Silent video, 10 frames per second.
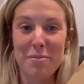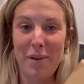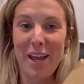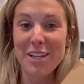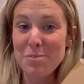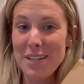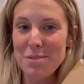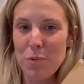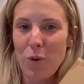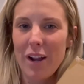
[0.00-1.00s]
My husband
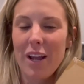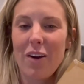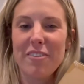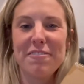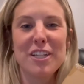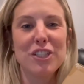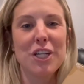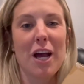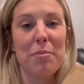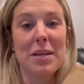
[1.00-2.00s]
has been working on
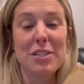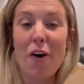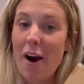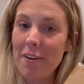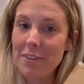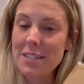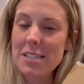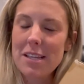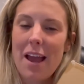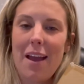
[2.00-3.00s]
finishing up his
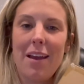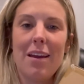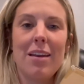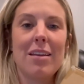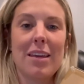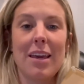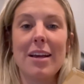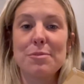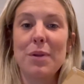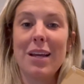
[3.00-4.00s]
office, and he
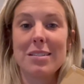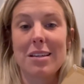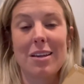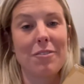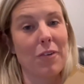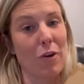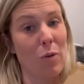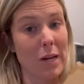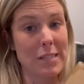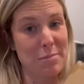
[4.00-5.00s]
has been asking for
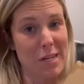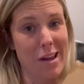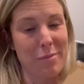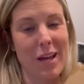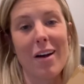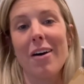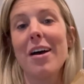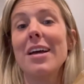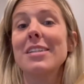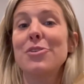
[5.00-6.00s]
quite some time now
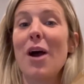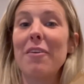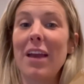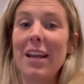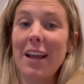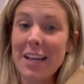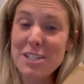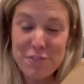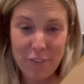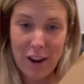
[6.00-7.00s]
to have a
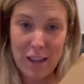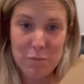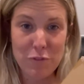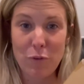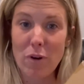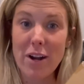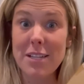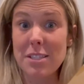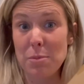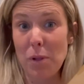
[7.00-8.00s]
nice frame for
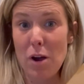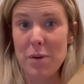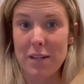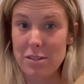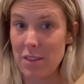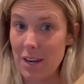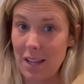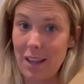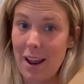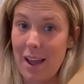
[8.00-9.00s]
his diploma so that
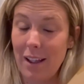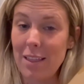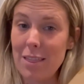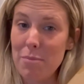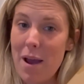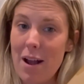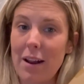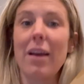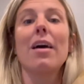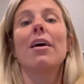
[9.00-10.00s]
he can hang it in the
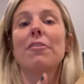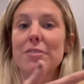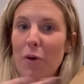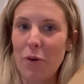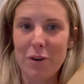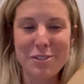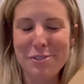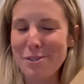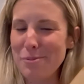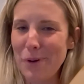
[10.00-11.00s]
back so all
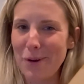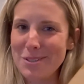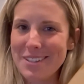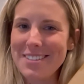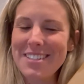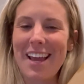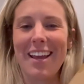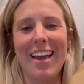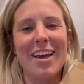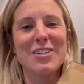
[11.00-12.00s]
his Zoom calls can
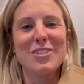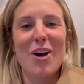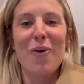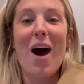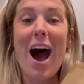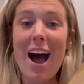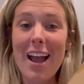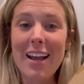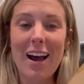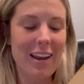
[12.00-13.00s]
see. So
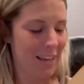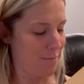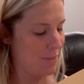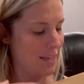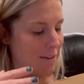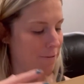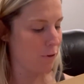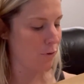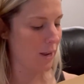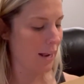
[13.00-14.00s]
I got him the
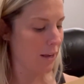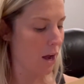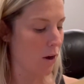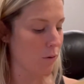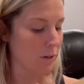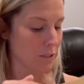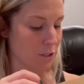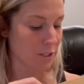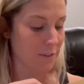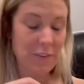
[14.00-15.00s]
VUDECO
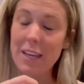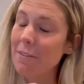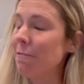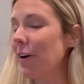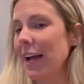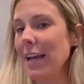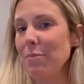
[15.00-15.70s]
Certificate Frame.